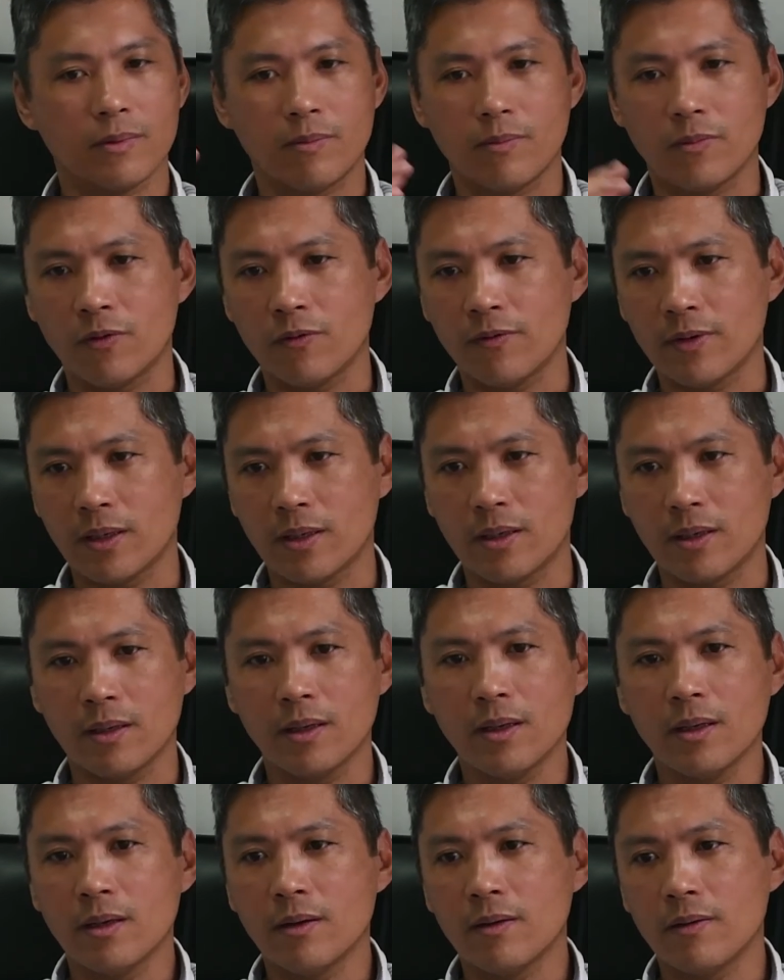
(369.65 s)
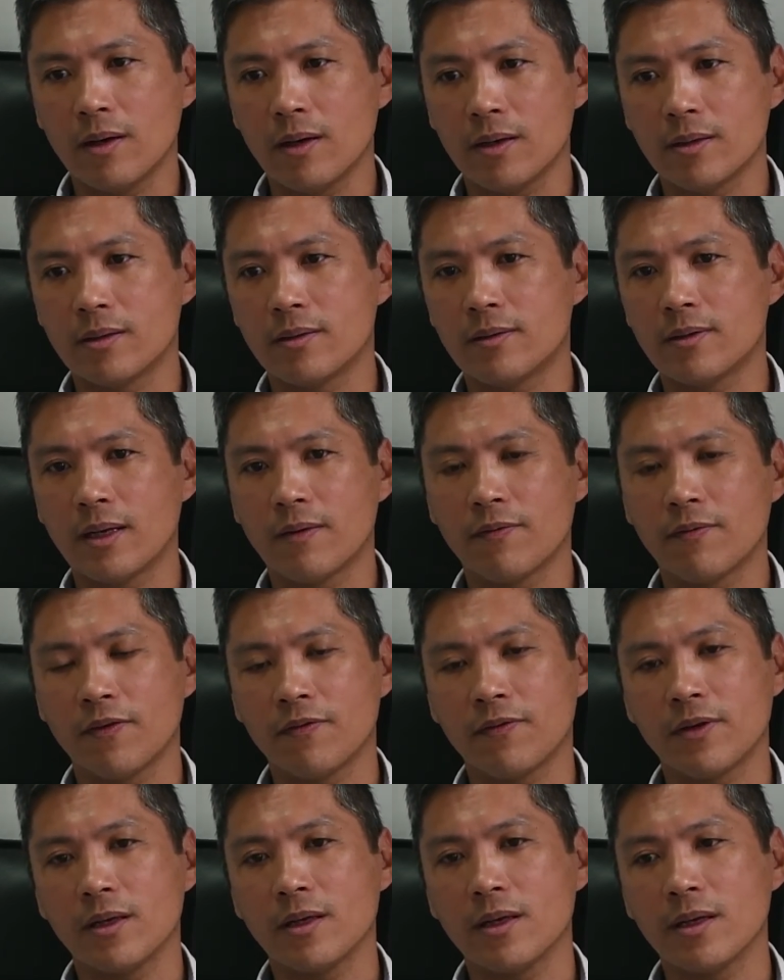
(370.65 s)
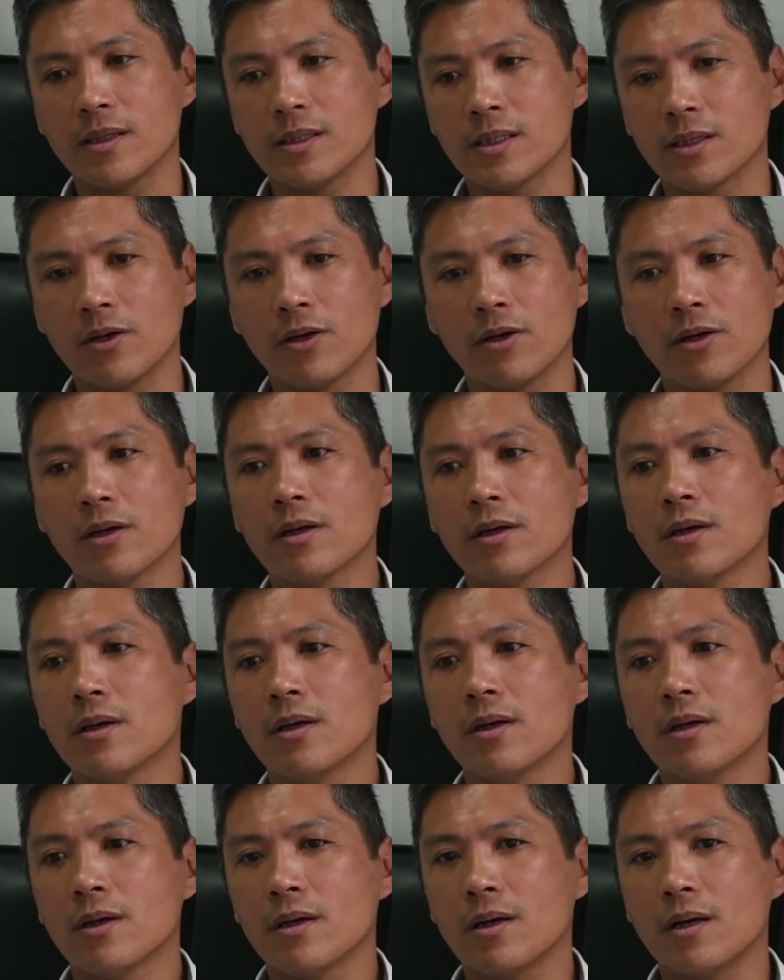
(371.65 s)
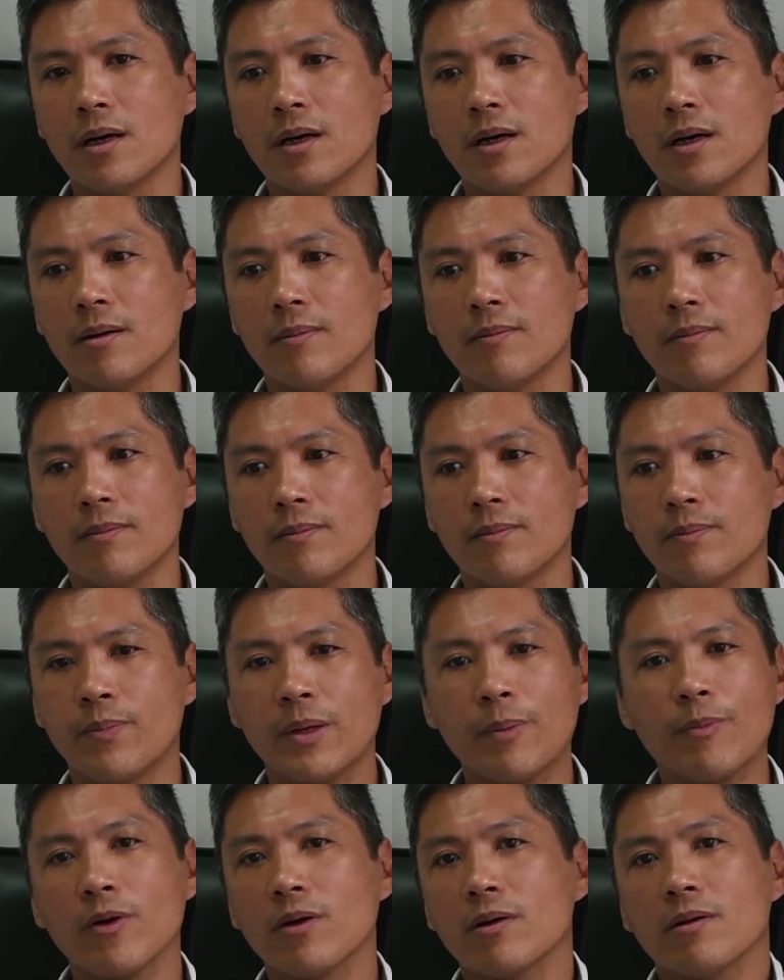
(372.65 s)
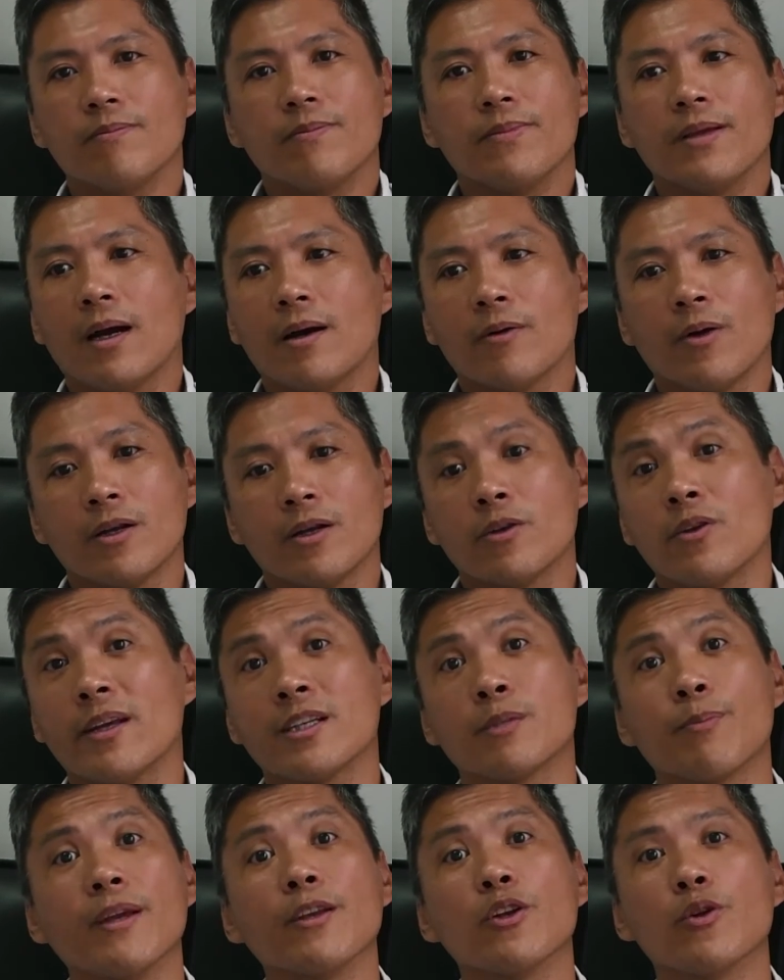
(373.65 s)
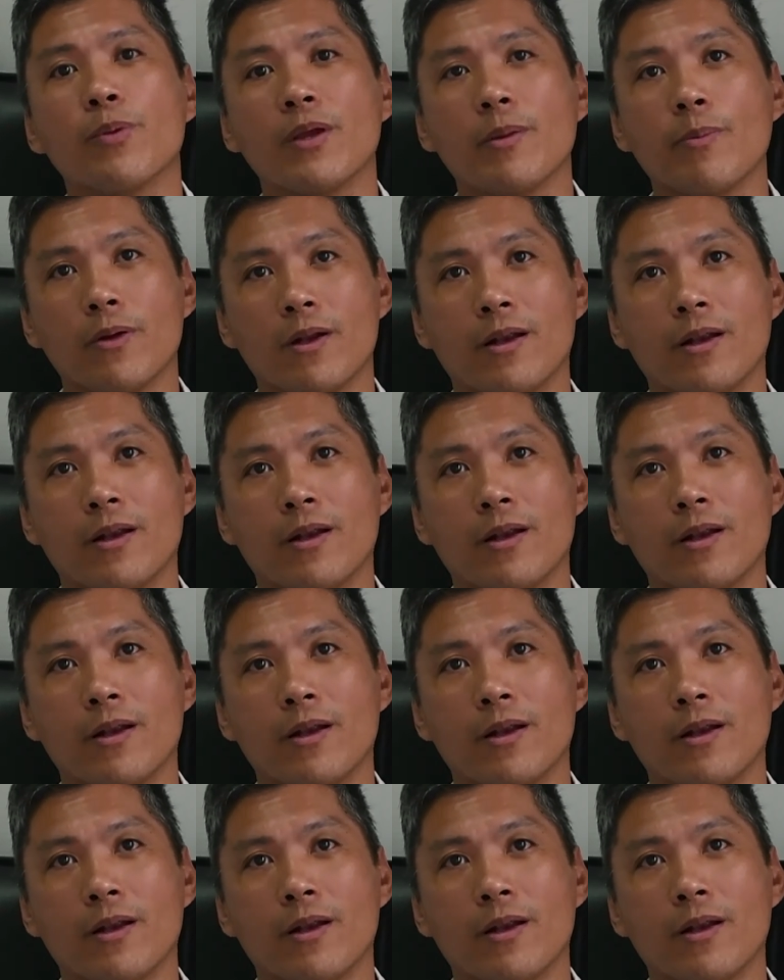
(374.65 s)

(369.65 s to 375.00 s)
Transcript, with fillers: more than uh, 10, 15 years ago, um, people, yeah, I had to explain to people.